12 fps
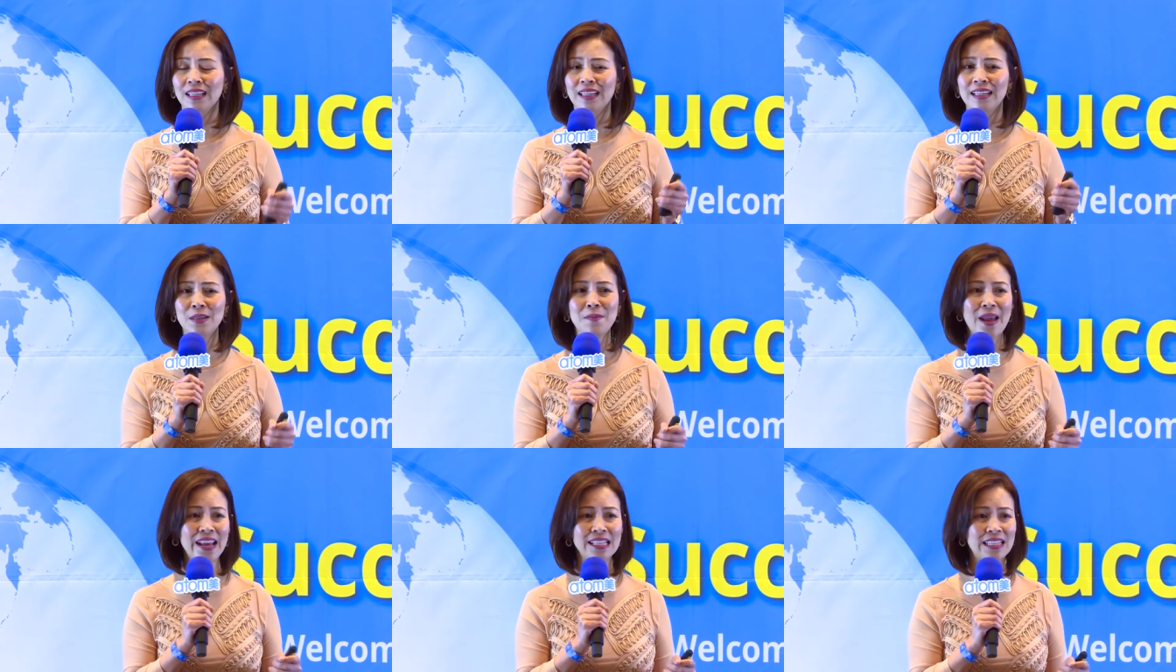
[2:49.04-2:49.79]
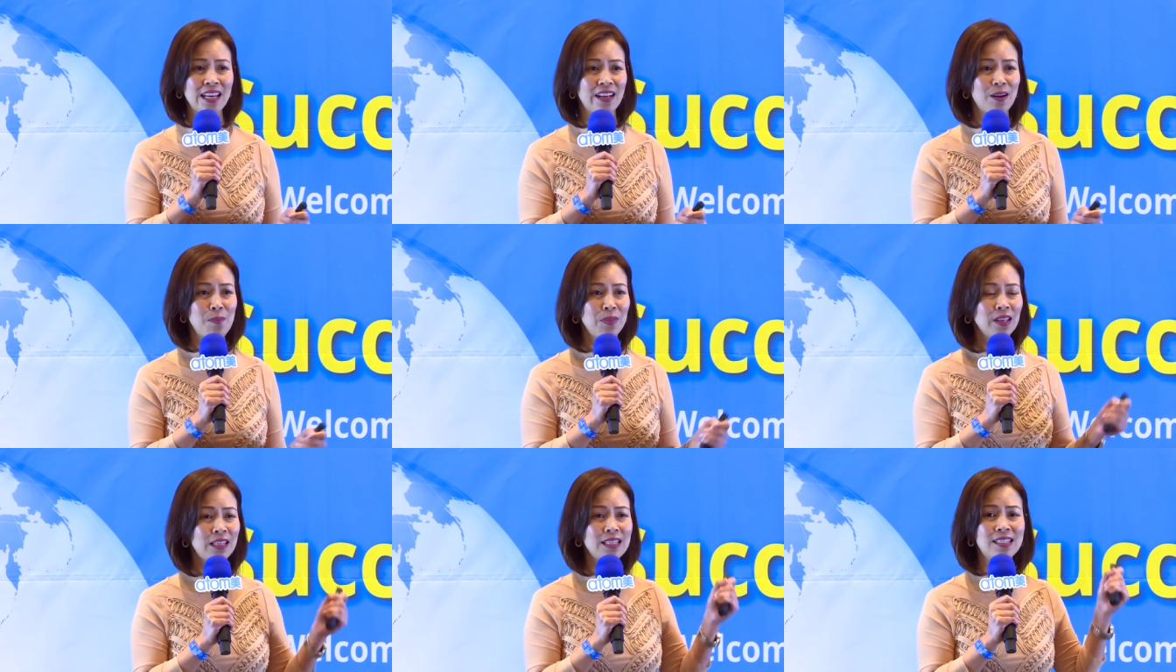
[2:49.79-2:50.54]
it's amazing.
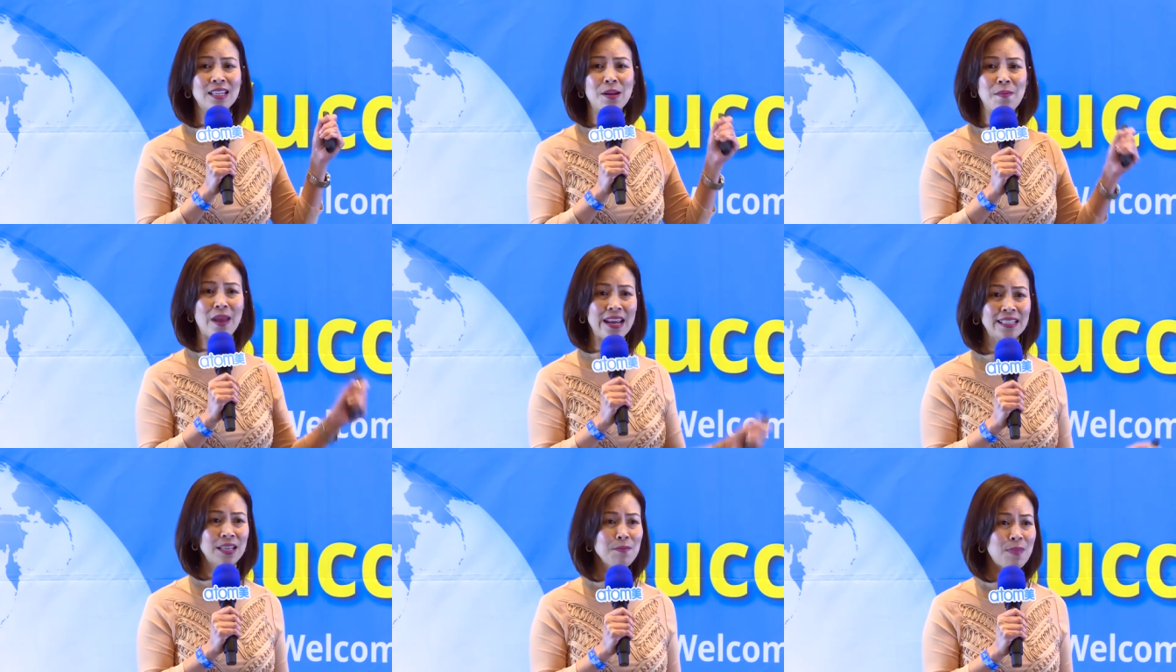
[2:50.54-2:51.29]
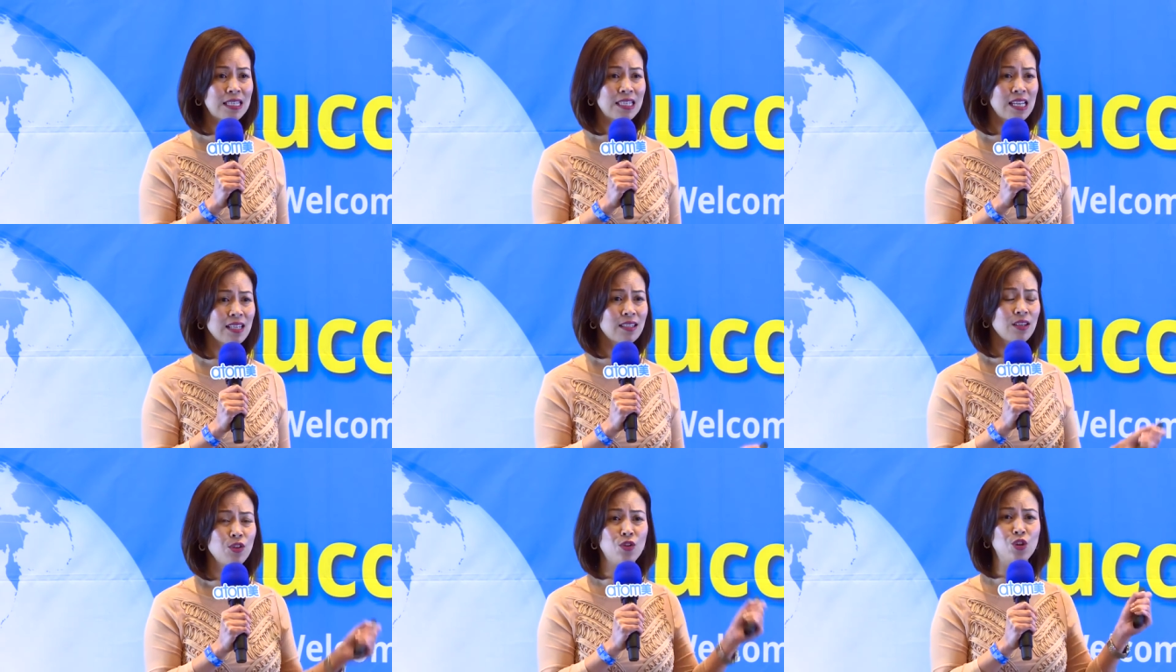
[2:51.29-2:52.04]
This is an amazing
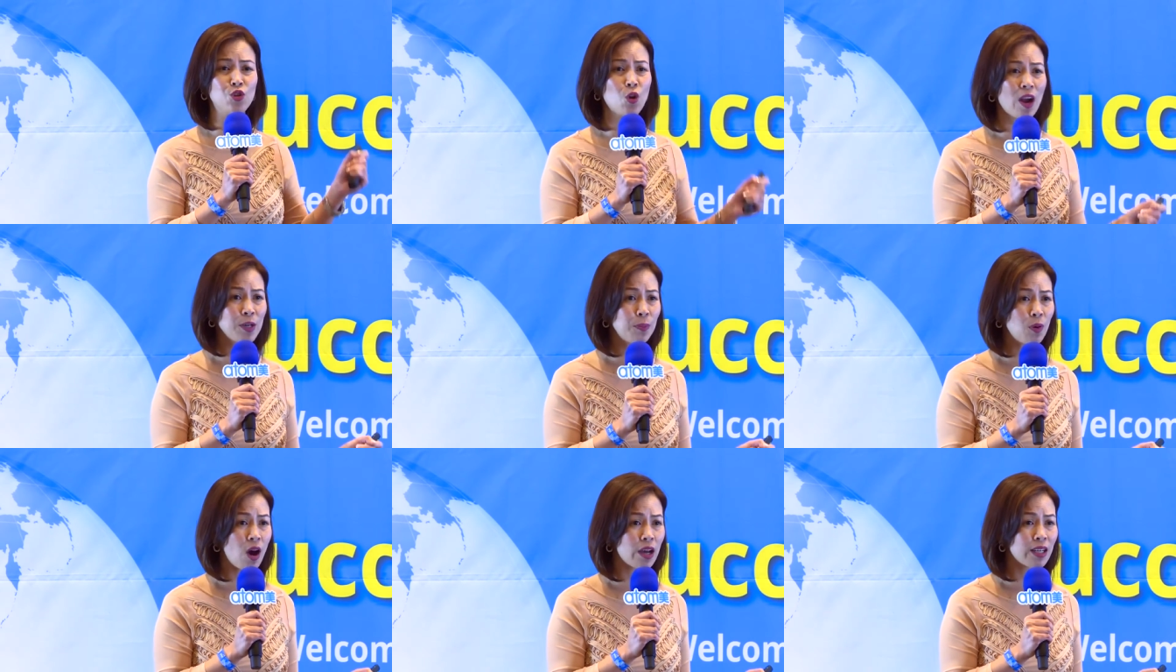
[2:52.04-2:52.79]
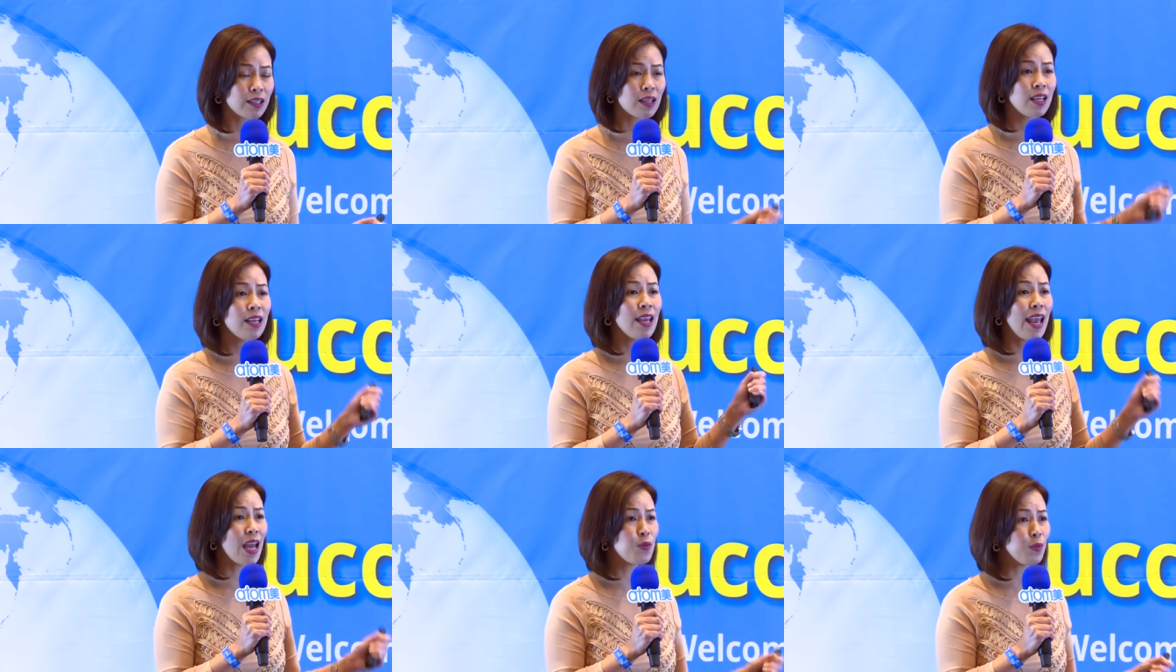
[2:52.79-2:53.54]
business. You enjoy the product,
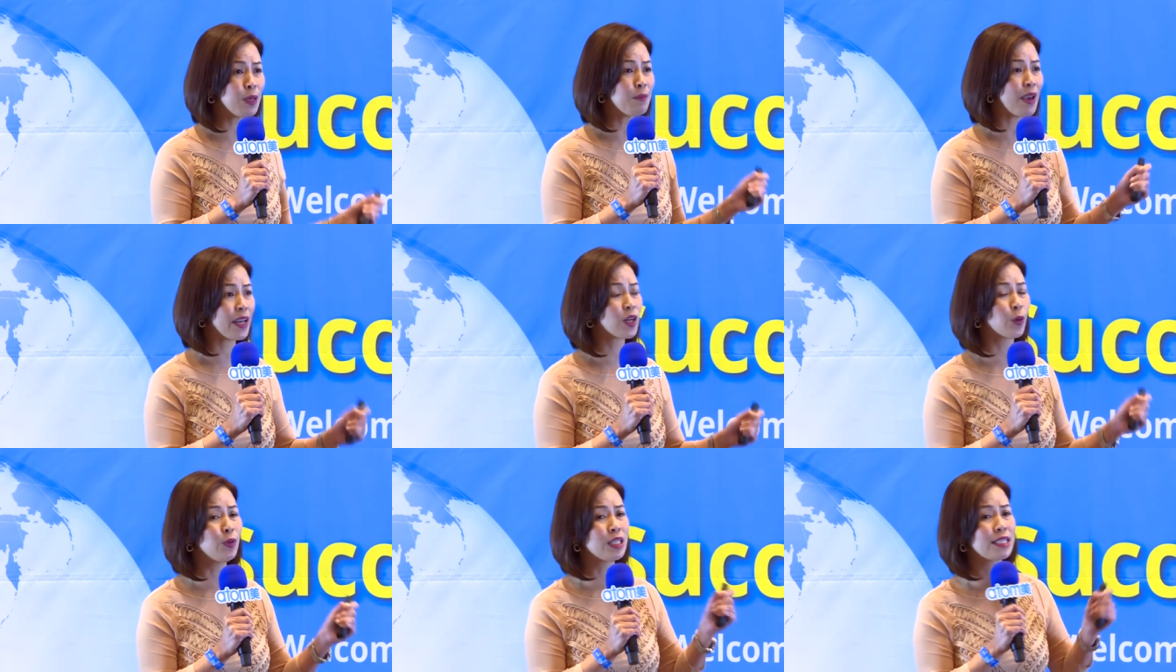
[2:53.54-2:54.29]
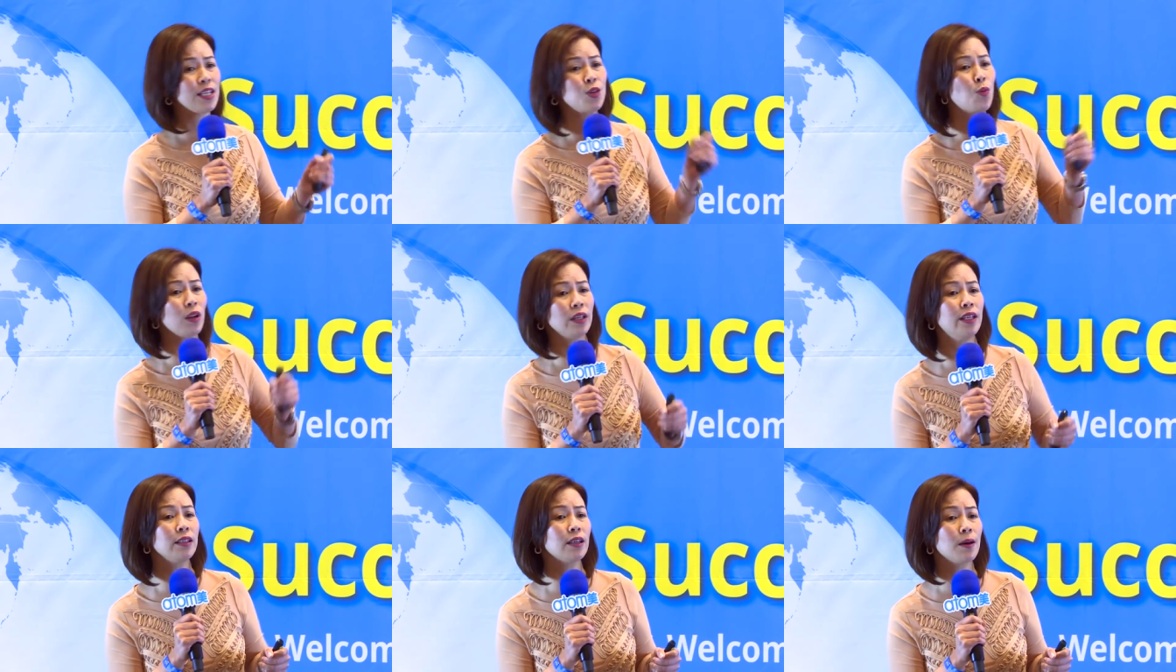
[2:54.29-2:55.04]
and we make a residual
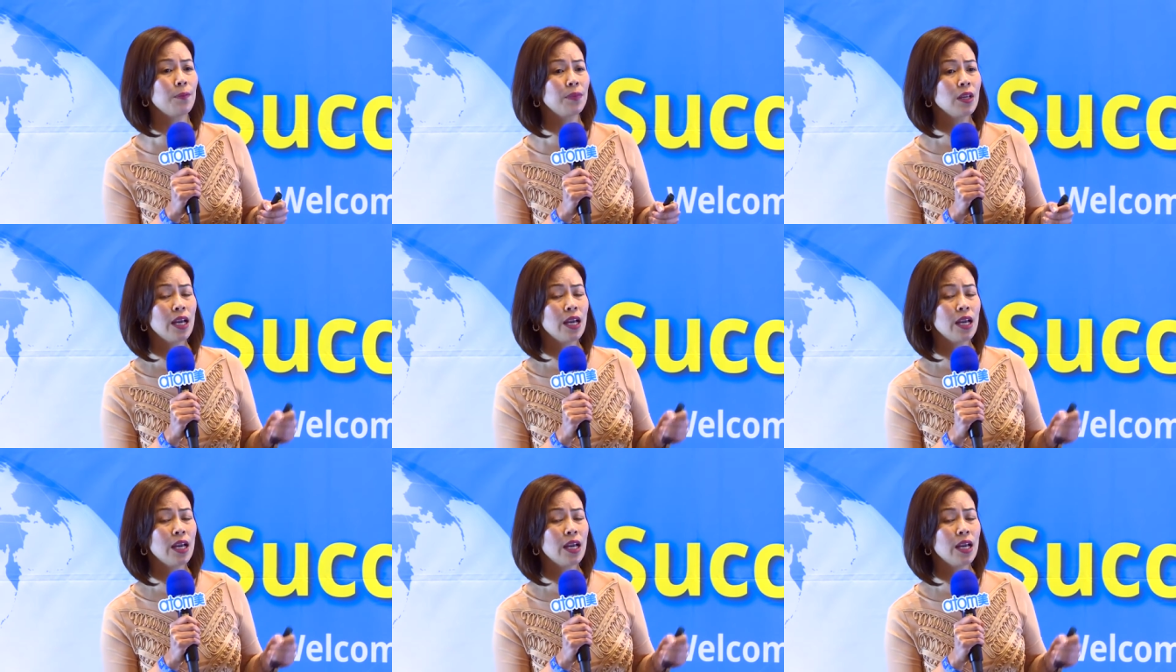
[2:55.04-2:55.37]
income.